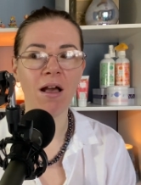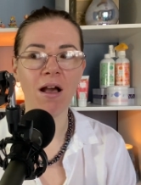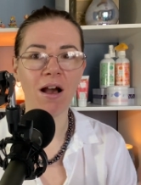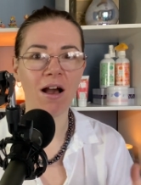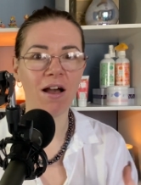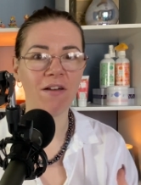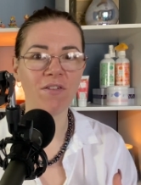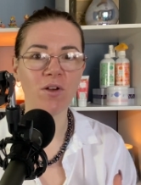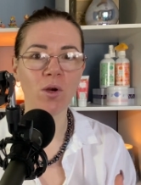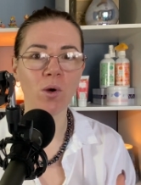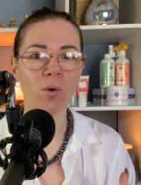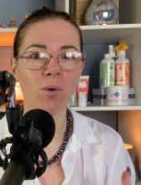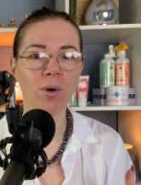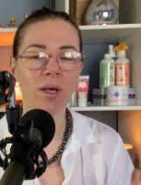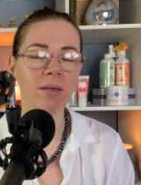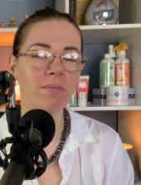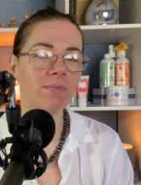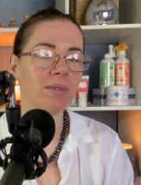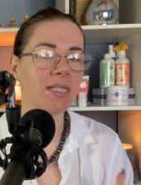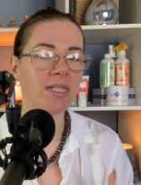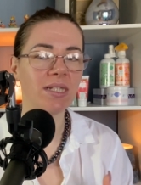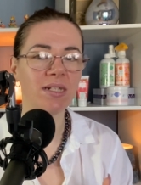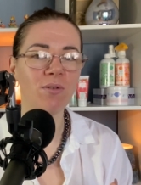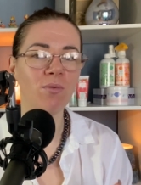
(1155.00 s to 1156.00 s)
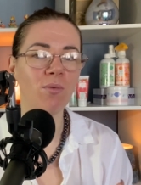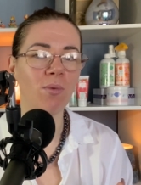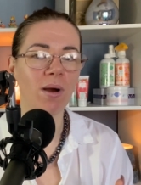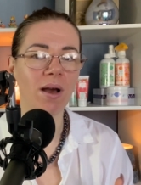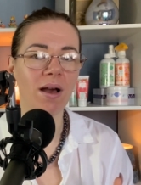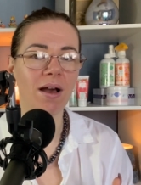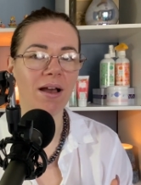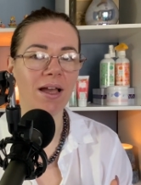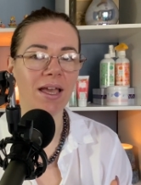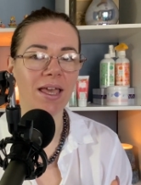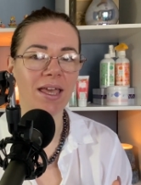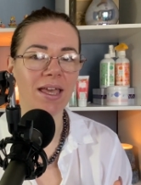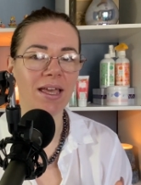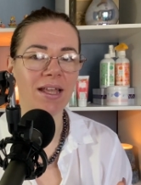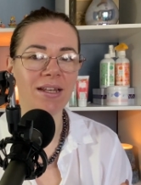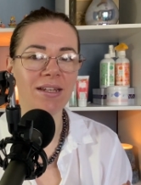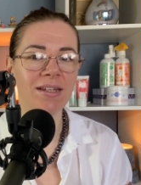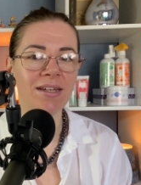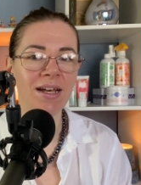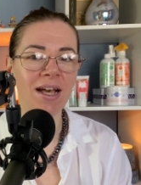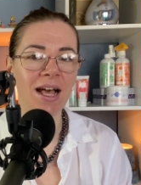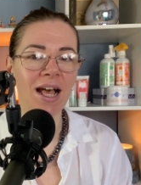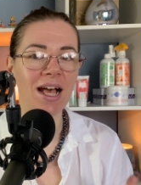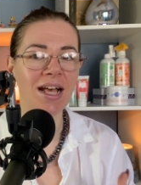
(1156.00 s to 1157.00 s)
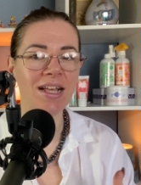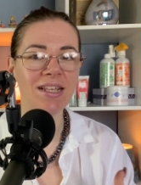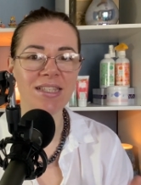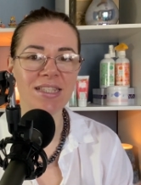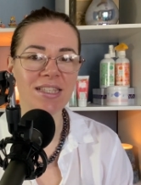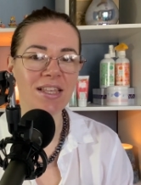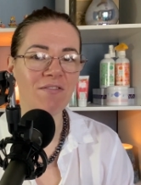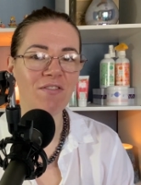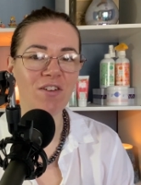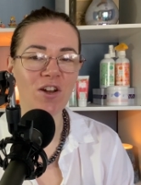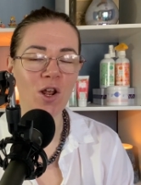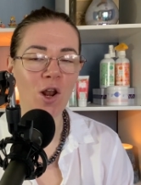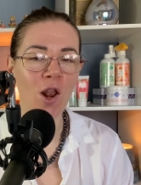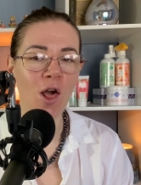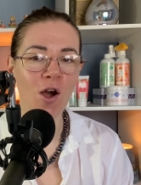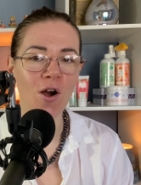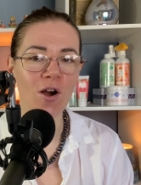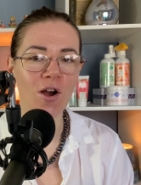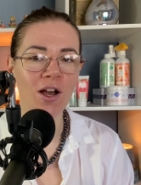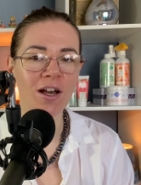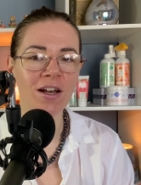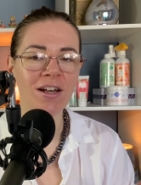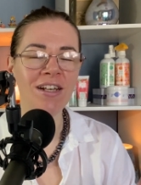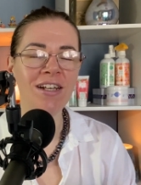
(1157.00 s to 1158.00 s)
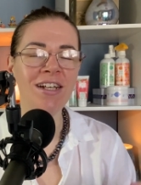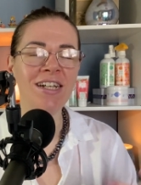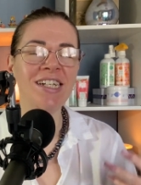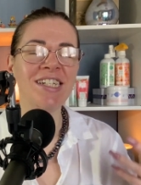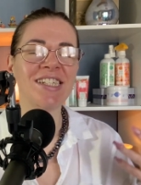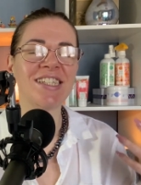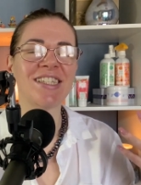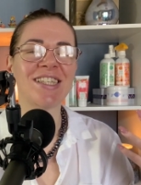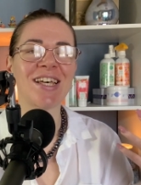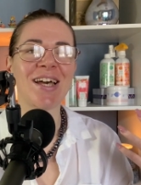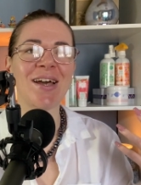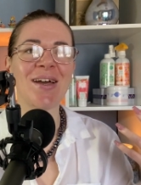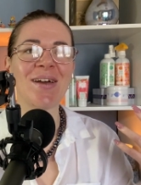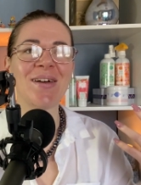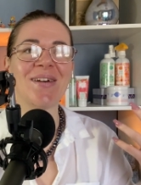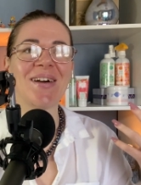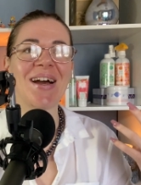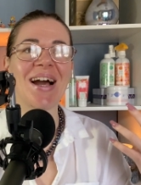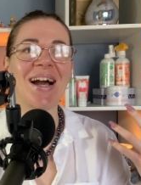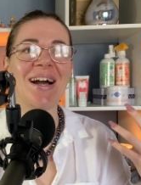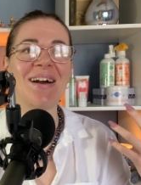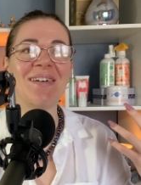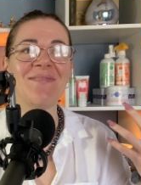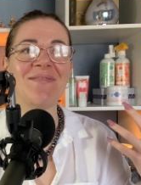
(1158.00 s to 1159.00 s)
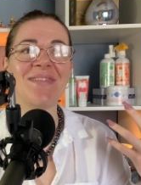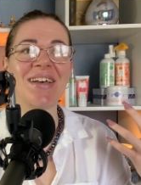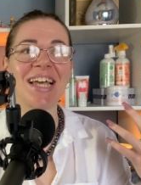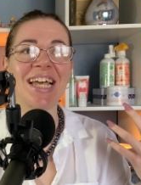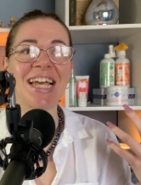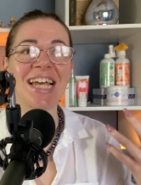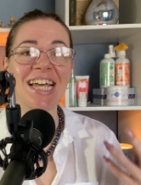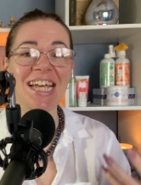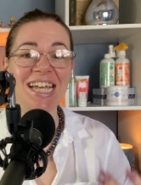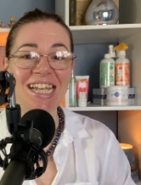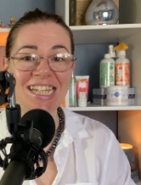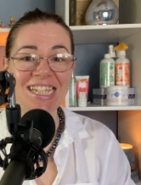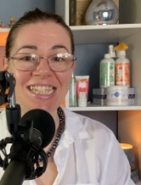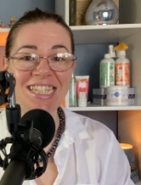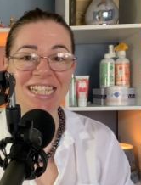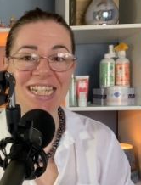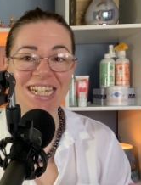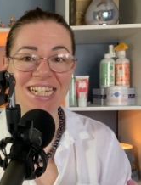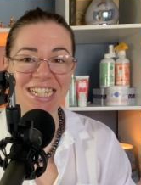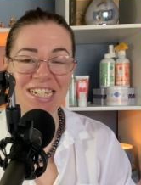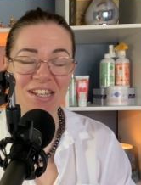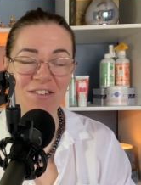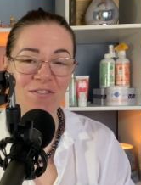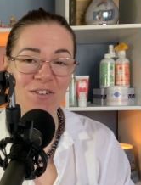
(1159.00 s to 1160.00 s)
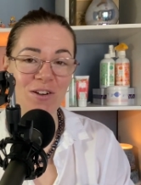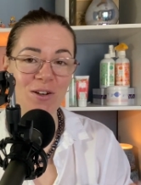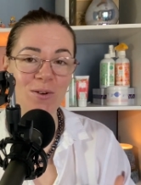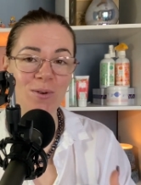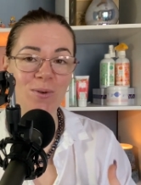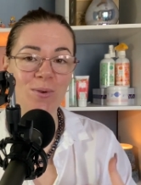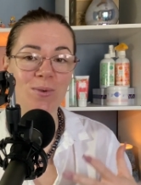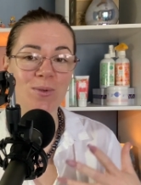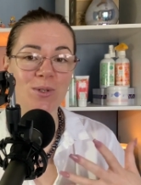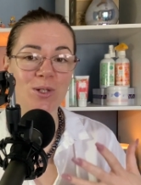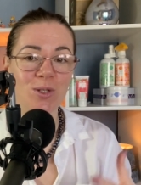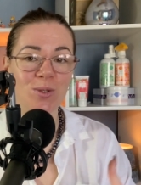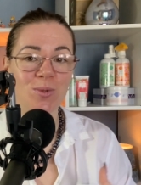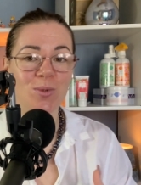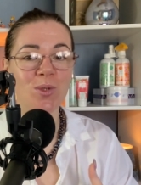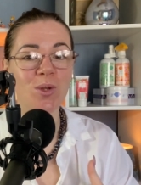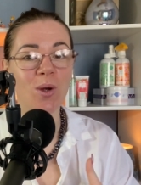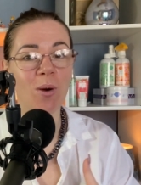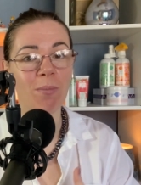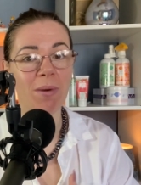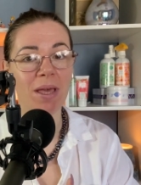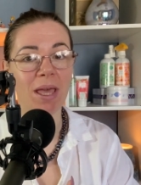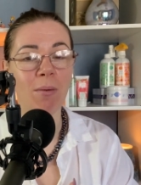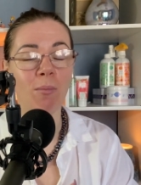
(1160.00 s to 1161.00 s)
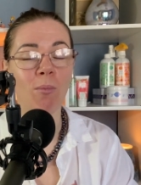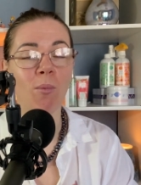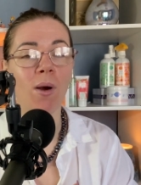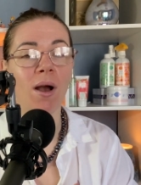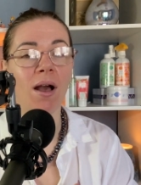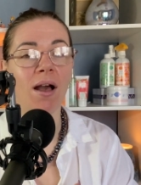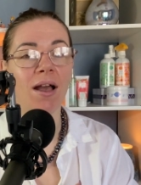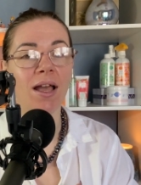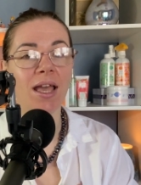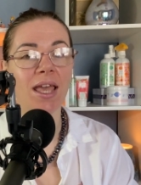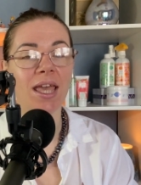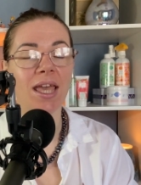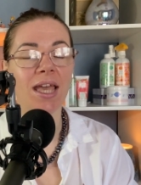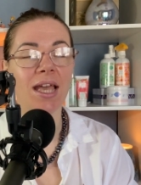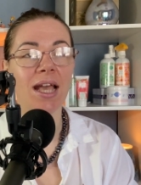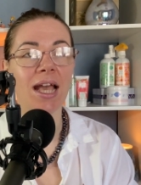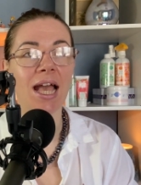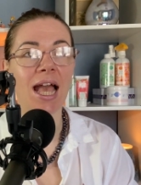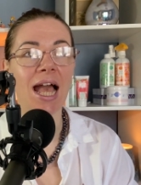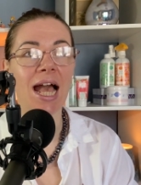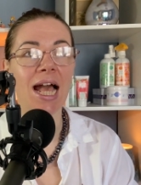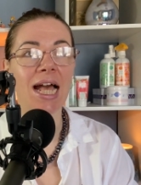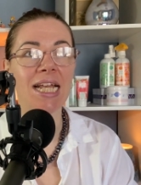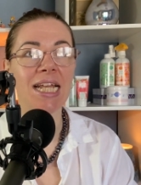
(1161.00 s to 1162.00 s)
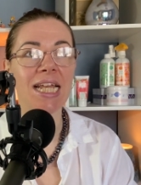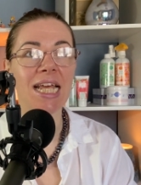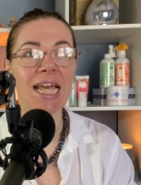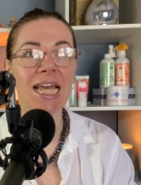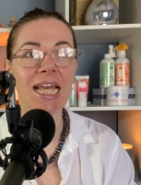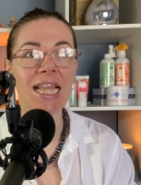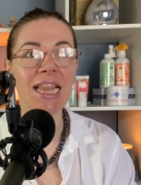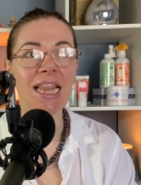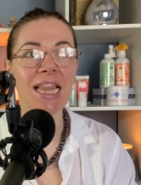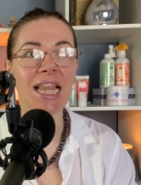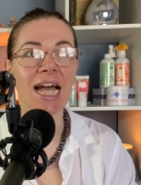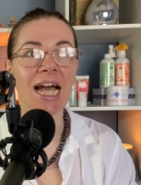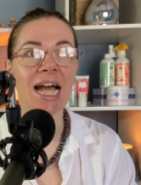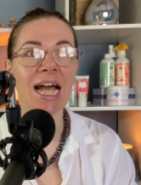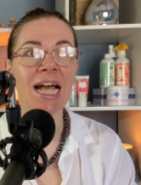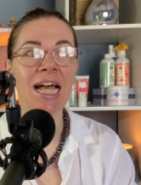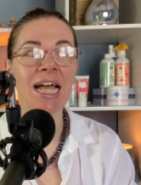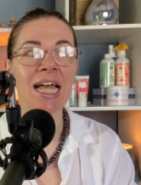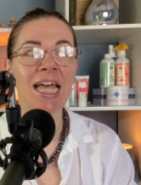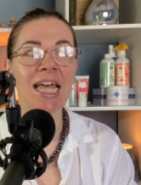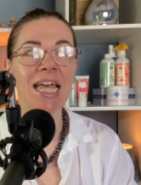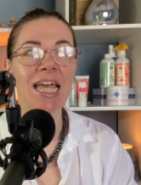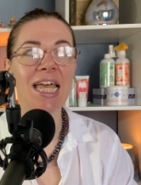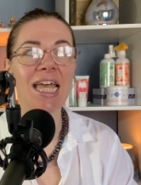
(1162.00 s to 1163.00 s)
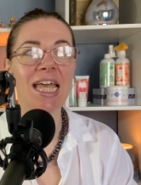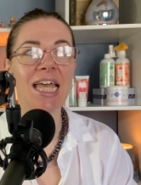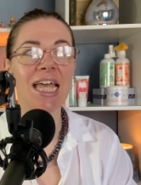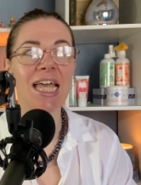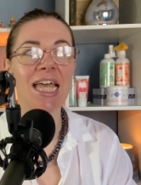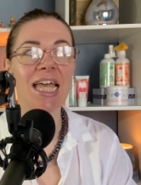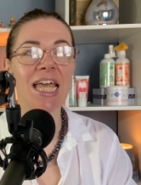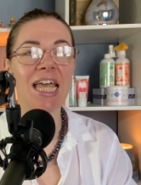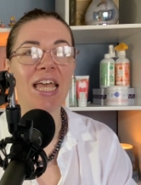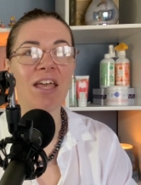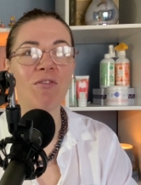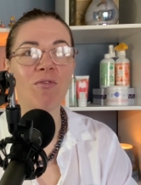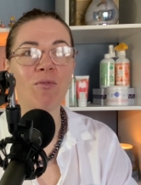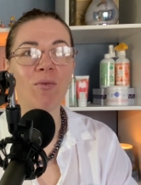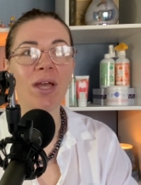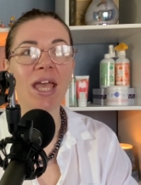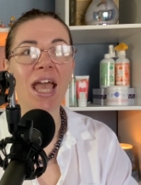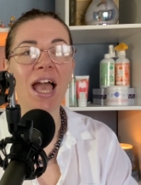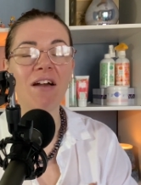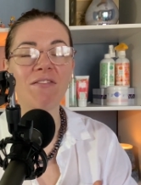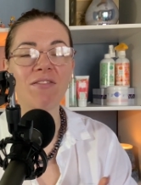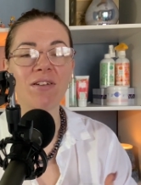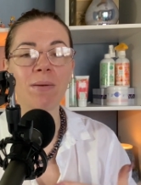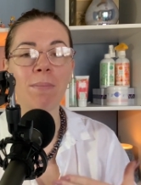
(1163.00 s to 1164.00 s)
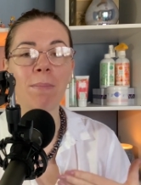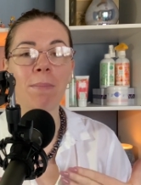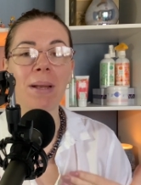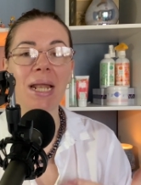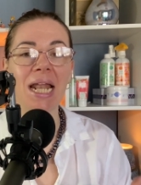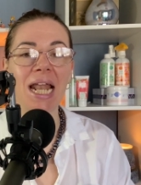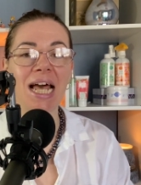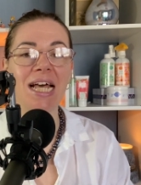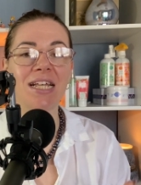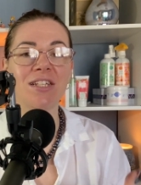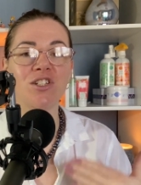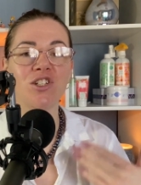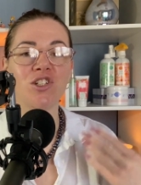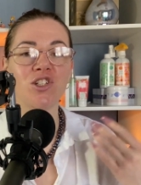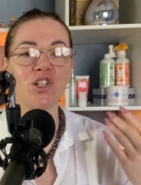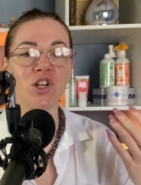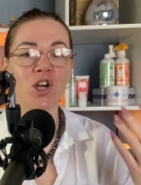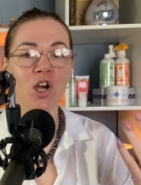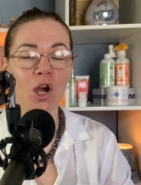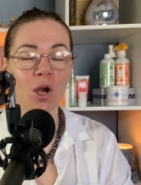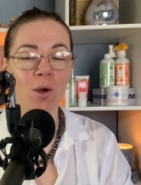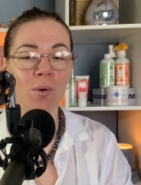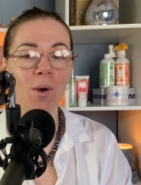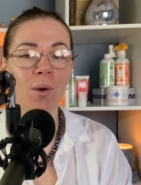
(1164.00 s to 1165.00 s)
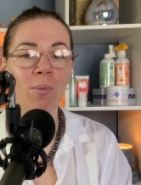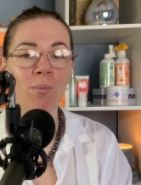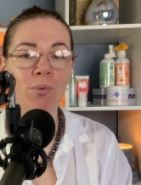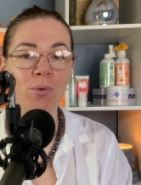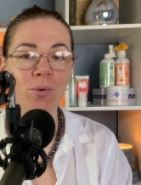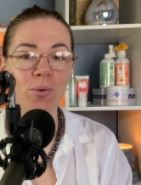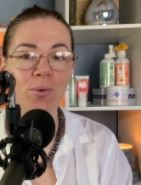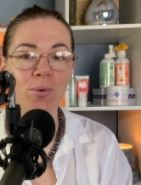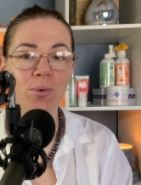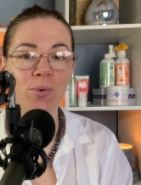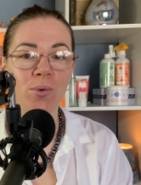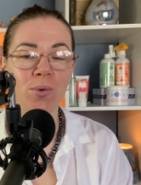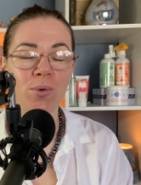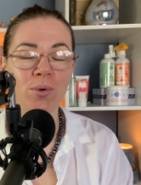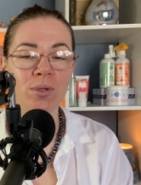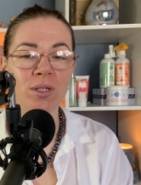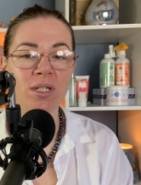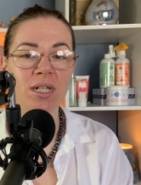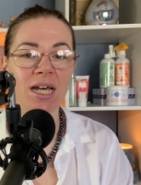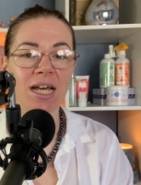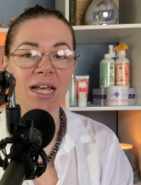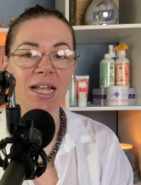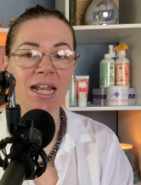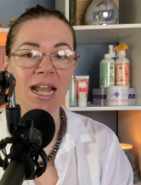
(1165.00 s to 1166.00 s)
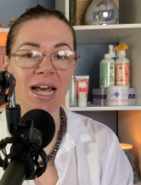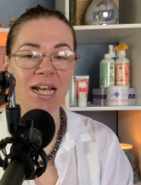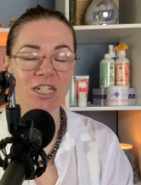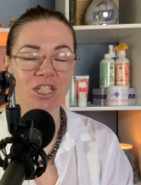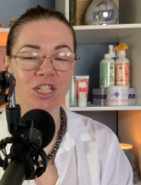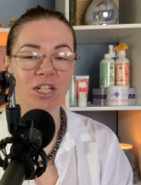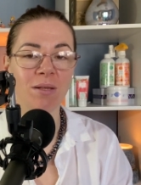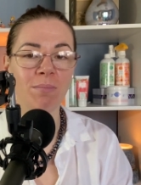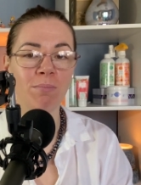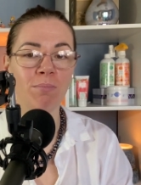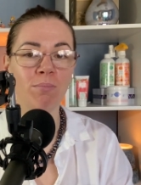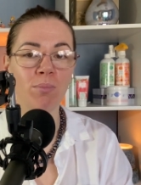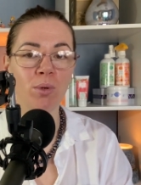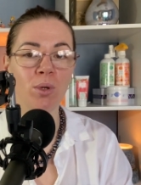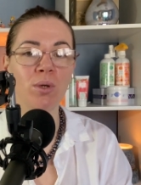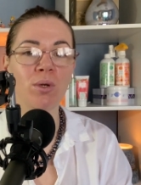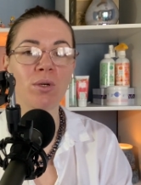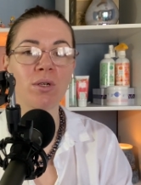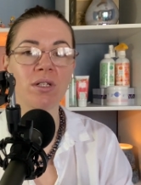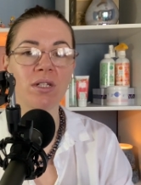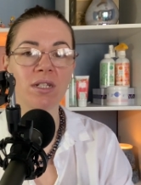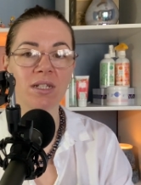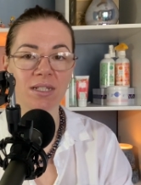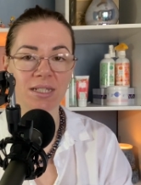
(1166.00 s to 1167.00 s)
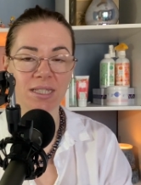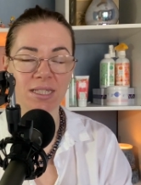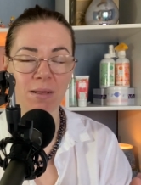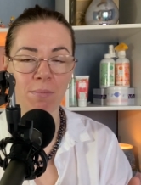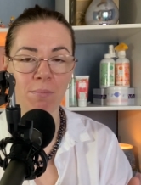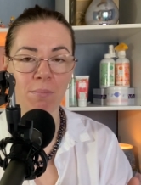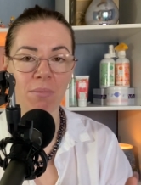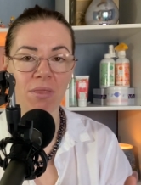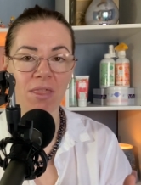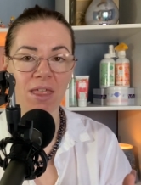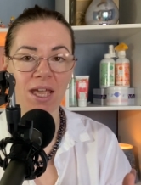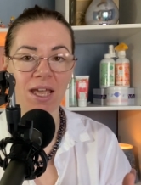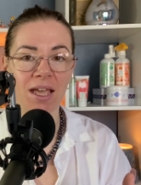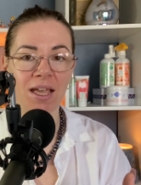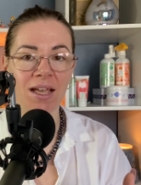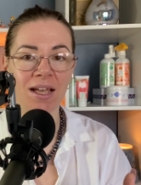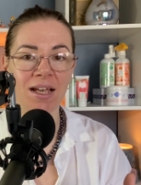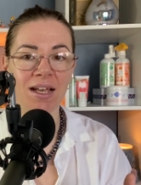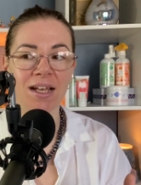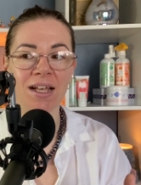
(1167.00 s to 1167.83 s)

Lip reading: I've caught him still working at 7 o'clock. So it is difficult to stop him working. And in that, if we haven't planned to go abroad and actually booked something,